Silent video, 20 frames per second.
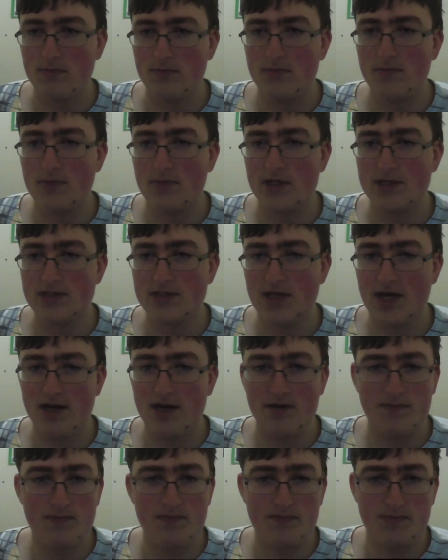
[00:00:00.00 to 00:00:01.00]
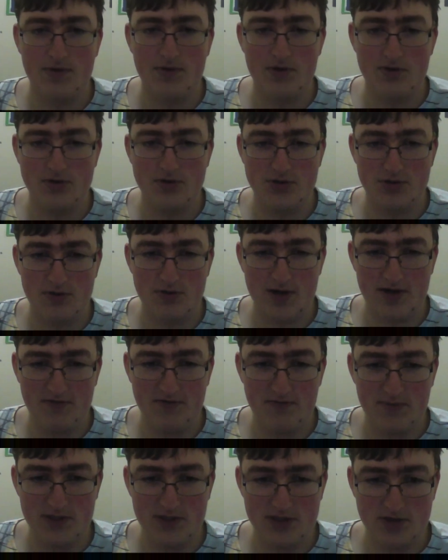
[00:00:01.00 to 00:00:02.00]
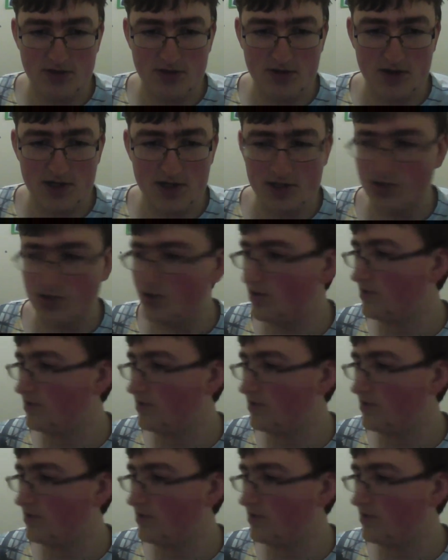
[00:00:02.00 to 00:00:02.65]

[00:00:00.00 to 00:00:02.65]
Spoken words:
as I appear to have missed a card actually.